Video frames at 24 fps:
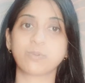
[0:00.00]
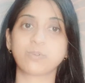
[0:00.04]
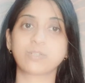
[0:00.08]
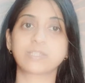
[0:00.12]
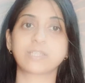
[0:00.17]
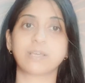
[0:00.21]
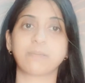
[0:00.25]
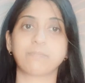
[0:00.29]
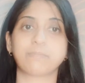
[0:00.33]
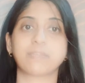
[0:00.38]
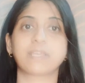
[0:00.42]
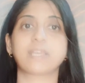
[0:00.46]

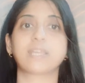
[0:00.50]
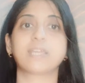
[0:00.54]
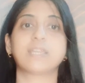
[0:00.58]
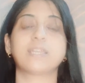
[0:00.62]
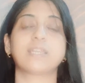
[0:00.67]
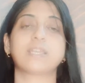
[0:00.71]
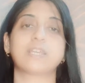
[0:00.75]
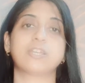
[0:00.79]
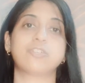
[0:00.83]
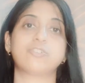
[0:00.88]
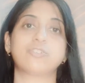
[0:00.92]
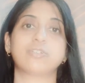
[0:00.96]
something
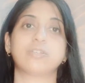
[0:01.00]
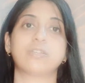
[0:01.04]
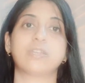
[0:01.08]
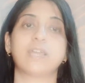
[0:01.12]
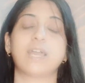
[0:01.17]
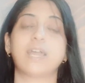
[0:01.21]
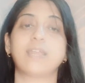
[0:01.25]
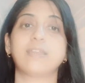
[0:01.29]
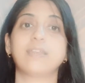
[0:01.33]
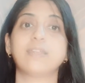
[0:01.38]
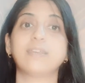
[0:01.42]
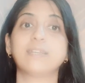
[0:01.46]
in kitchen,
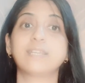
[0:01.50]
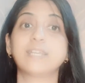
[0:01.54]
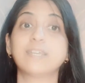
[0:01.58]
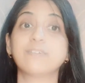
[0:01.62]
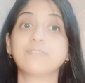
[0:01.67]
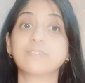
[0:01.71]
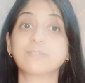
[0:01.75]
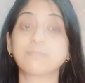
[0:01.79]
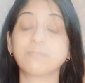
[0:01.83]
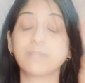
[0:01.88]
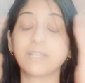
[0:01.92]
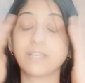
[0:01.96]
and it
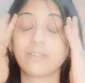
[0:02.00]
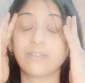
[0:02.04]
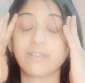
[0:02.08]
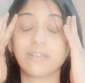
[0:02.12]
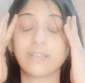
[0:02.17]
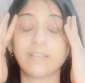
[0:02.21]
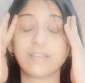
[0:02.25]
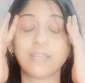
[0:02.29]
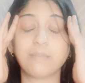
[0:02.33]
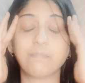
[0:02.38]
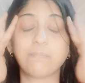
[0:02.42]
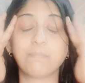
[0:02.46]
gives me
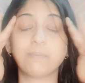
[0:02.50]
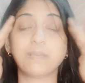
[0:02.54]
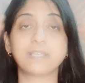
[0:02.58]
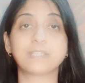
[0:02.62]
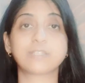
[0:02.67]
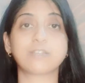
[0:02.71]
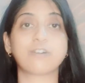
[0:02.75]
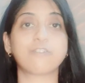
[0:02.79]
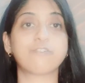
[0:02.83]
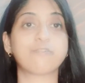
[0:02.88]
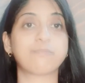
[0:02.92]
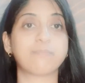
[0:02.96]
really
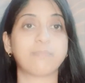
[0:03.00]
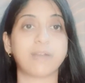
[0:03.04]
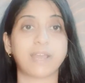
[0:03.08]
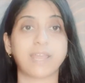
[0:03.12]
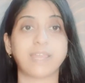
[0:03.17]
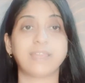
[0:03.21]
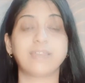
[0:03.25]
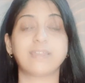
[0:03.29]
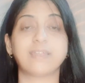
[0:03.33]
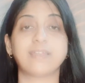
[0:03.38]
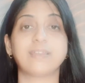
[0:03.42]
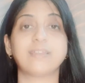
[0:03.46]
peace of
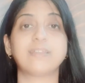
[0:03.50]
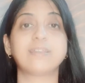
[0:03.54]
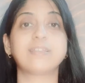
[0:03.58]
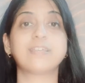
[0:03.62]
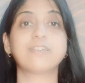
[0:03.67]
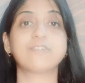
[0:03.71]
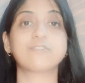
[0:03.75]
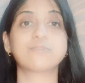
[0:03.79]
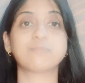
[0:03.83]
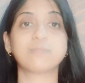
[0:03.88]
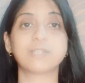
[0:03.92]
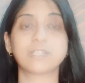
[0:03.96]
mind, and it
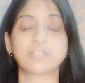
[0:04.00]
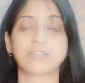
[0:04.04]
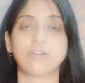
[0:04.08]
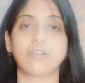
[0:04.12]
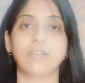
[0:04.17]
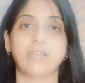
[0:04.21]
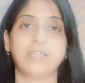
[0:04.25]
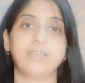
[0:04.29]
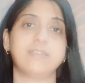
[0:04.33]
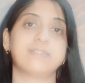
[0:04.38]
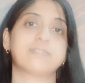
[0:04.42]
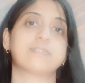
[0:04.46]
gives me
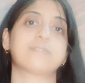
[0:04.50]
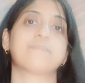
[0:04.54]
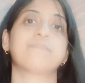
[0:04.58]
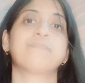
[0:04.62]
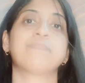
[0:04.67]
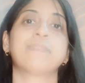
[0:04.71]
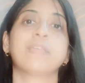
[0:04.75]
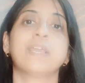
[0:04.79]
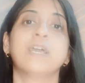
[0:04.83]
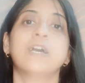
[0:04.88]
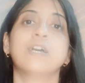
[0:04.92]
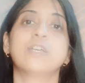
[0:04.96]
solace.
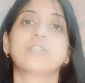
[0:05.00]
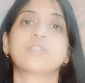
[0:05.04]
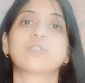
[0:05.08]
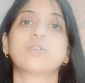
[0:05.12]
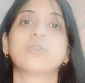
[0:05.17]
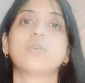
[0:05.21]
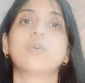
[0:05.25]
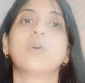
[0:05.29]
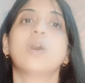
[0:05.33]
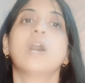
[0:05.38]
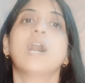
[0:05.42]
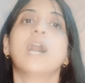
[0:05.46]

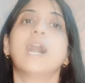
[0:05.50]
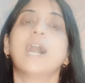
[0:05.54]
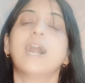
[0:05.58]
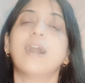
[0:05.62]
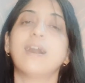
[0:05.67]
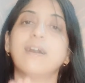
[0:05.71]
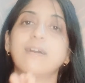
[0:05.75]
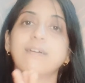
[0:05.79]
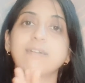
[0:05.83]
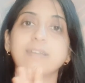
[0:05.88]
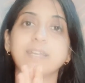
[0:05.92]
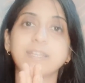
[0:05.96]
So
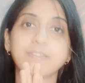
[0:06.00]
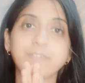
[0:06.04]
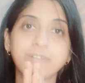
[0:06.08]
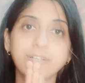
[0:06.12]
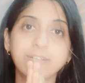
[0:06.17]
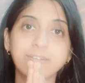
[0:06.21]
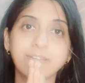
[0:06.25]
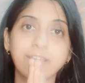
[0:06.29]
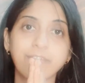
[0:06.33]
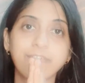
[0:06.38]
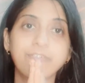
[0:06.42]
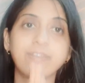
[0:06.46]
it
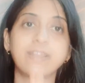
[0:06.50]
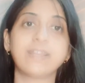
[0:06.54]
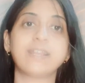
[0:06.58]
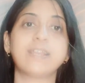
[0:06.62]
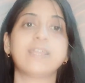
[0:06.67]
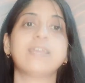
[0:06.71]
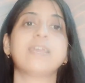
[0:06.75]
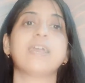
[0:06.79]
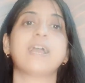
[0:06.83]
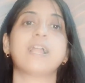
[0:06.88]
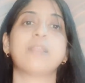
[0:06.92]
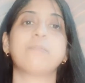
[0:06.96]
will
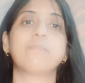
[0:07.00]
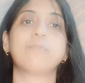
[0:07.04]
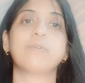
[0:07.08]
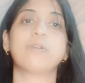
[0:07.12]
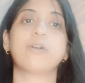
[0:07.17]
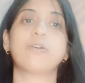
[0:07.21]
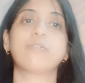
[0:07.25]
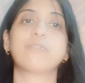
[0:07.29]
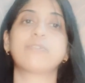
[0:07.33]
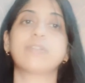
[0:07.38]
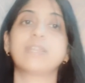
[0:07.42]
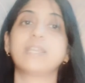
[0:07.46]
definitely help you
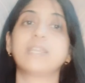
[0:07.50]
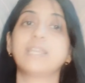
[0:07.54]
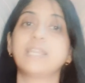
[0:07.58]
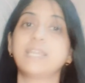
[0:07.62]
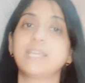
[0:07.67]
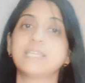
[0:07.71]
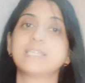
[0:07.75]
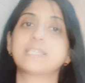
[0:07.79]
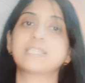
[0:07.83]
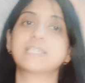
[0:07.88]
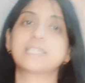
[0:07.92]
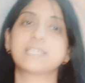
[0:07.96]
out,
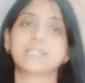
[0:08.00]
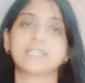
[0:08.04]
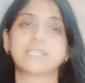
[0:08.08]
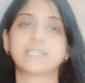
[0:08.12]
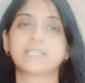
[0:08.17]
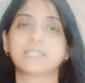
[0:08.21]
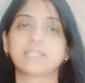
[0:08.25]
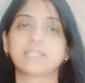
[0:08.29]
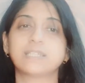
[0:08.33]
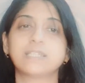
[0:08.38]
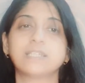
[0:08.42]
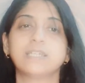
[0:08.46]
release
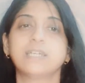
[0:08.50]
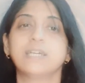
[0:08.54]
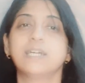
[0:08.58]
certain